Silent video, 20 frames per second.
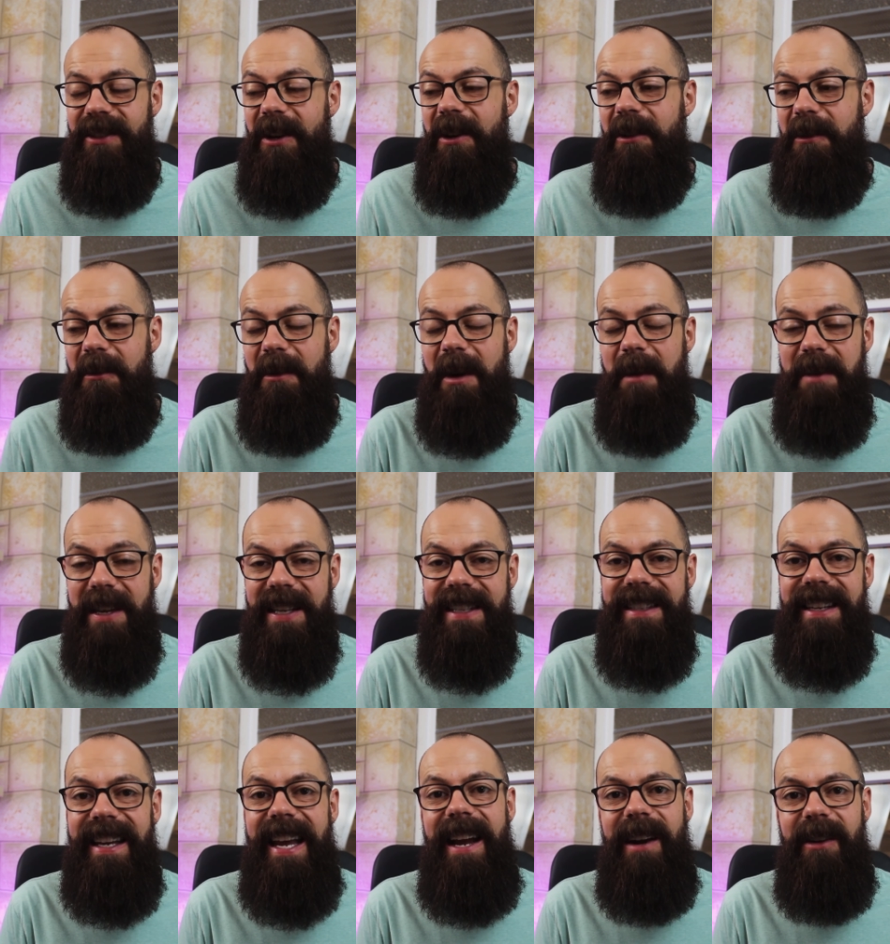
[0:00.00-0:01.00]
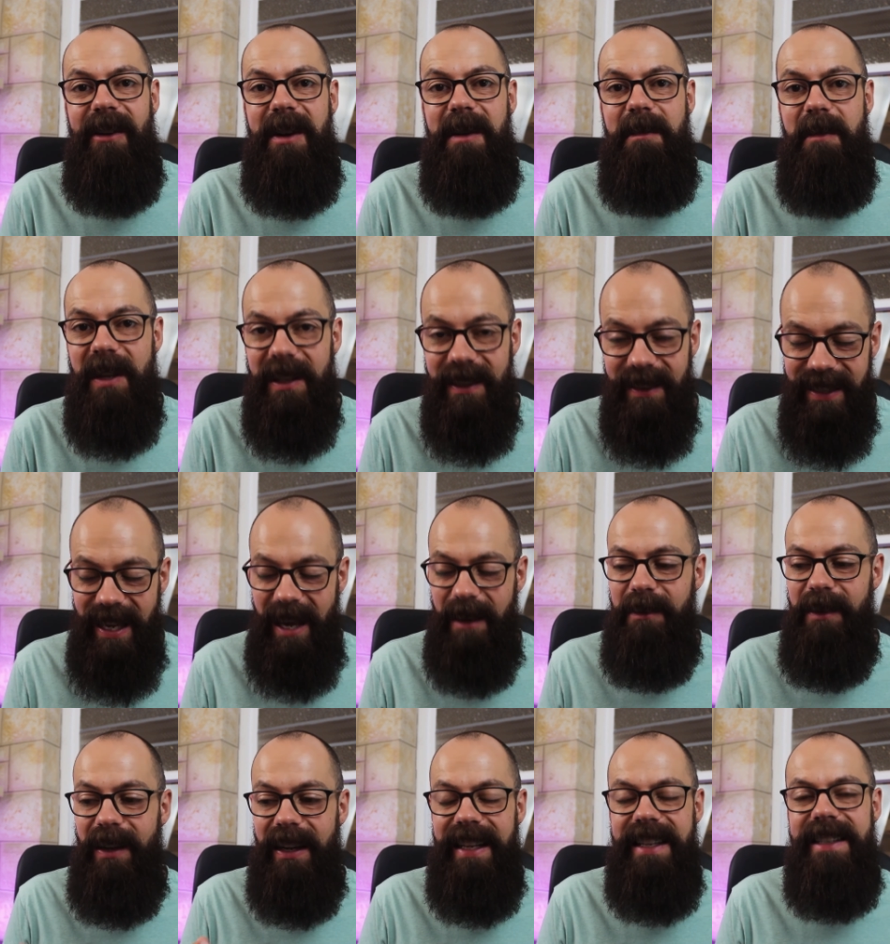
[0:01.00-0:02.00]
So a bit scary, but
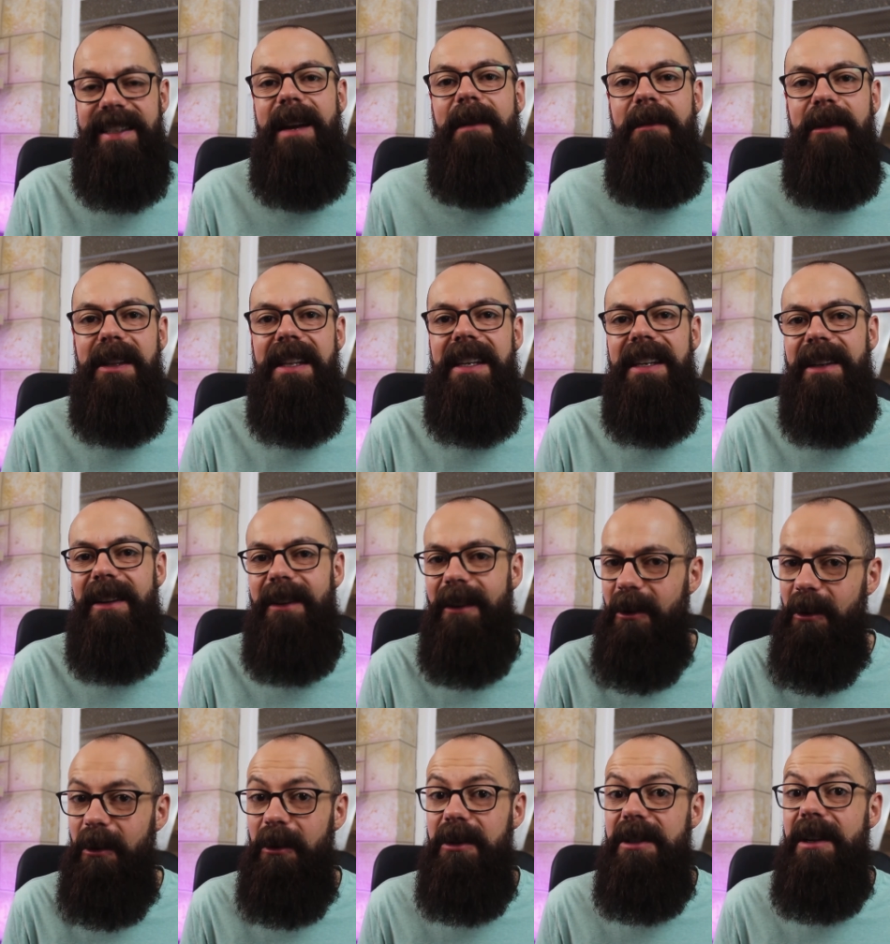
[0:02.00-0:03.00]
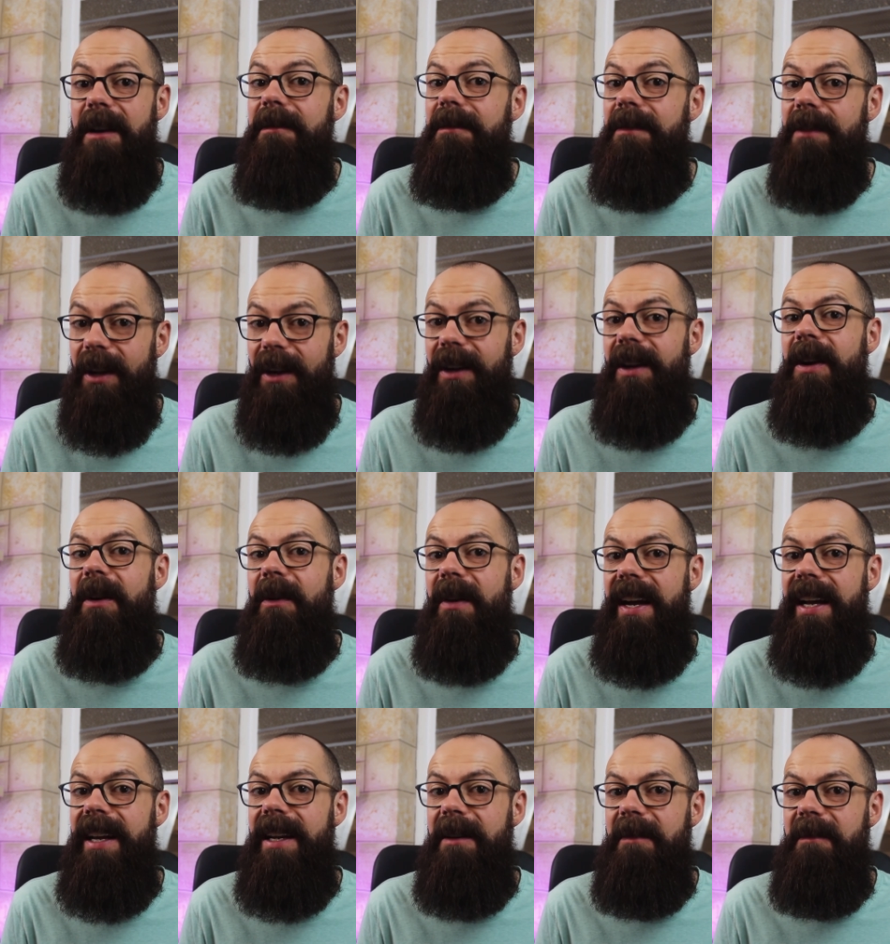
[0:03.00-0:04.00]
definitely something that can cause a
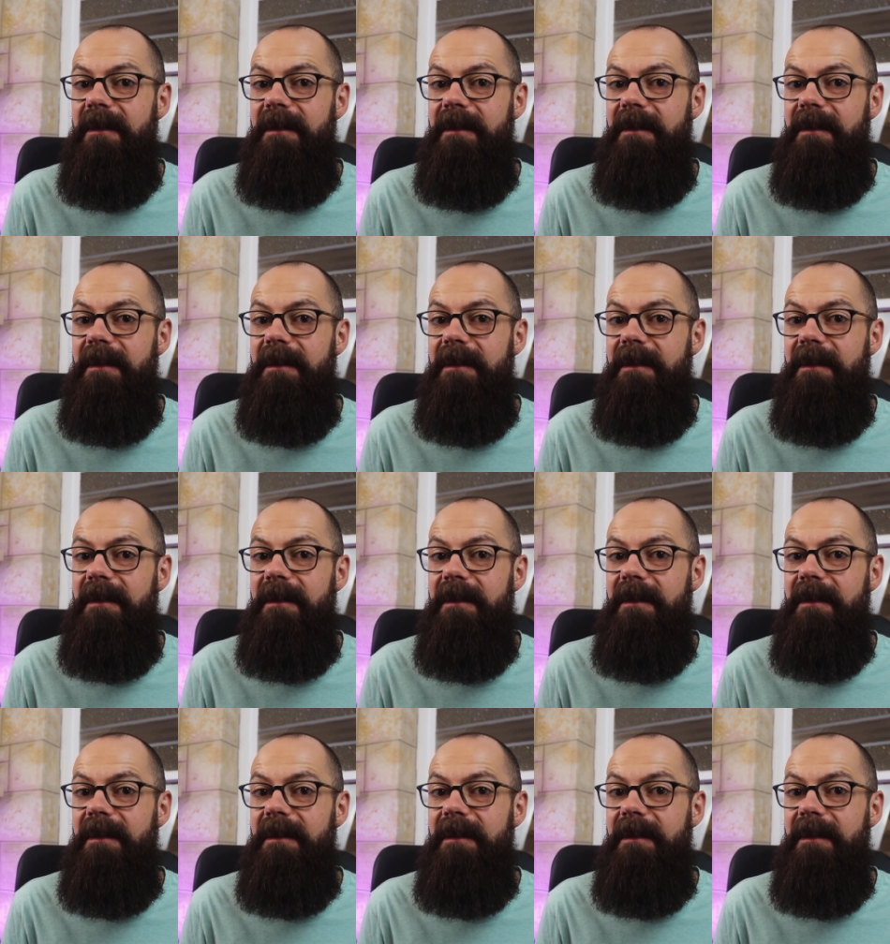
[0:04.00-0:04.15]
flyaway.